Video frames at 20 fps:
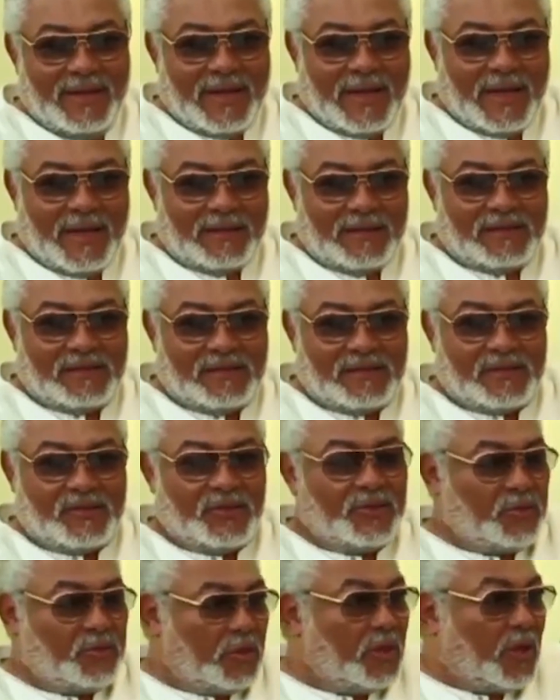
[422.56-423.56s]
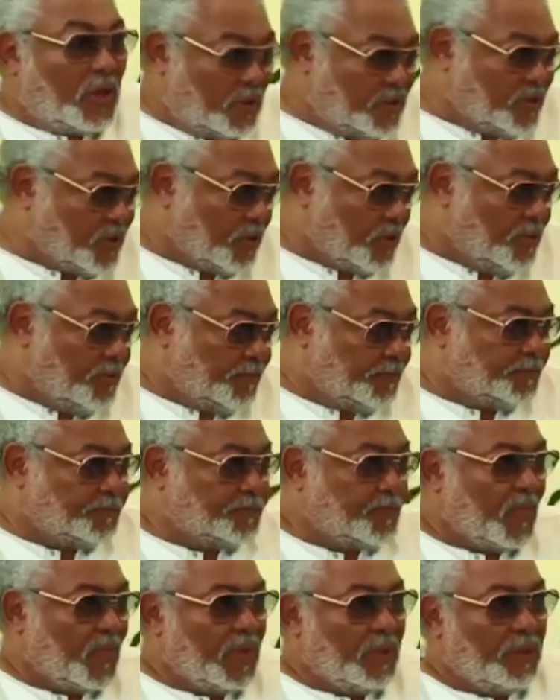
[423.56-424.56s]
at school also,
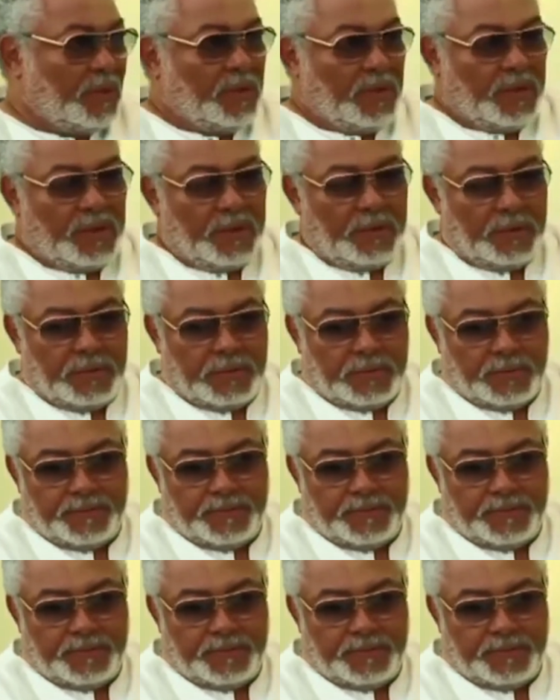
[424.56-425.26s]
you know,